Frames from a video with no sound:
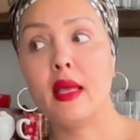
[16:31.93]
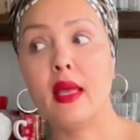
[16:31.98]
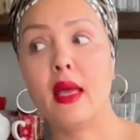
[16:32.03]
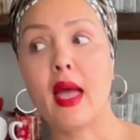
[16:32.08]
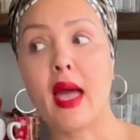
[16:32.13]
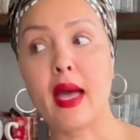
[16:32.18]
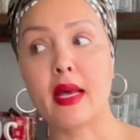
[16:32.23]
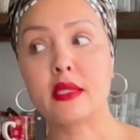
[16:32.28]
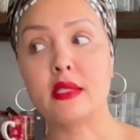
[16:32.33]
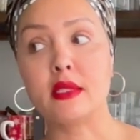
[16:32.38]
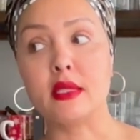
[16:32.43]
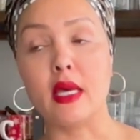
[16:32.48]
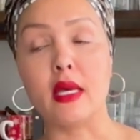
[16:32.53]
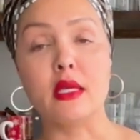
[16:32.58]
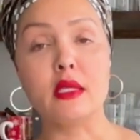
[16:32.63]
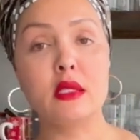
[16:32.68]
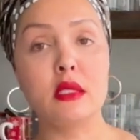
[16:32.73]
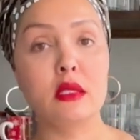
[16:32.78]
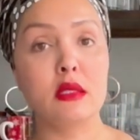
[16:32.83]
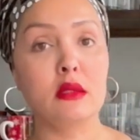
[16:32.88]

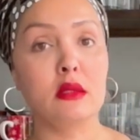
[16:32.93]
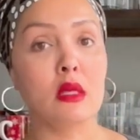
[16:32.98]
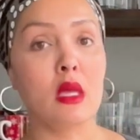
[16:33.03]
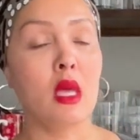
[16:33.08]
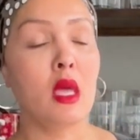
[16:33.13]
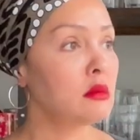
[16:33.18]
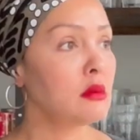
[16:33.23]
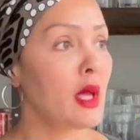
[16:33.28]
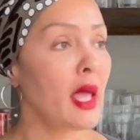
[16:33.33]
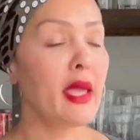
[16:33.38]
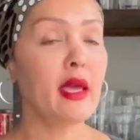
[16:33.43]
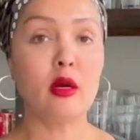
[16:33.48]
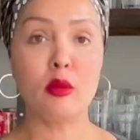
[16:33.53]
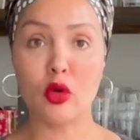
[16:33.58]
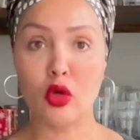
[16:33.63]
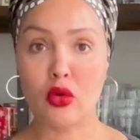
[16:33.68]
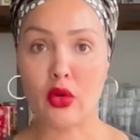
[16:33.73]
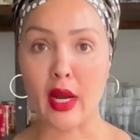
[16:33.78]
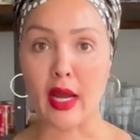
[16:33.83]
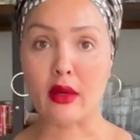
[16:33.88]
access animal
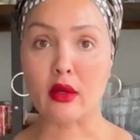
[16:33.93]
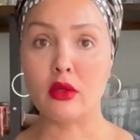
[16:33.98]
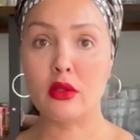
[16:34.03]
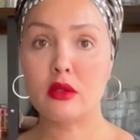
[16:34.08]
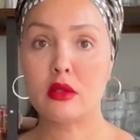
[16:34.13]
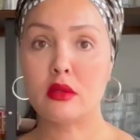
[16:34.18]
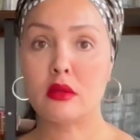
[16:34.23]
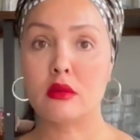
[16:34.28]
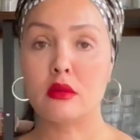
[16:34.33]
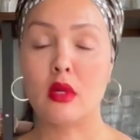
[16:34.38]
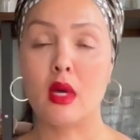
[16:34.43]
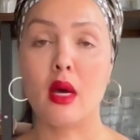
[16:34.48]
crackers,